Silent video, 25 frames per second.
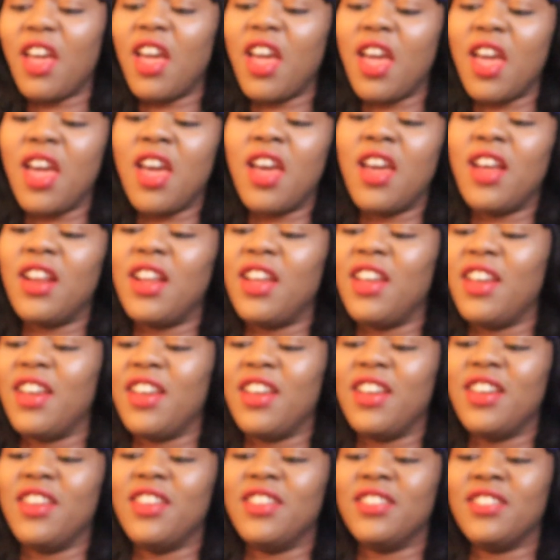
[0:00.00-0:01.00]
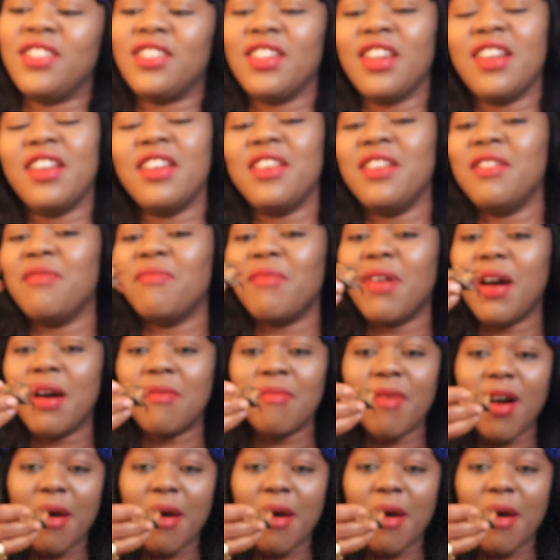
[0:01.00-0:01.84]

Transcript: Hey, Sherry, my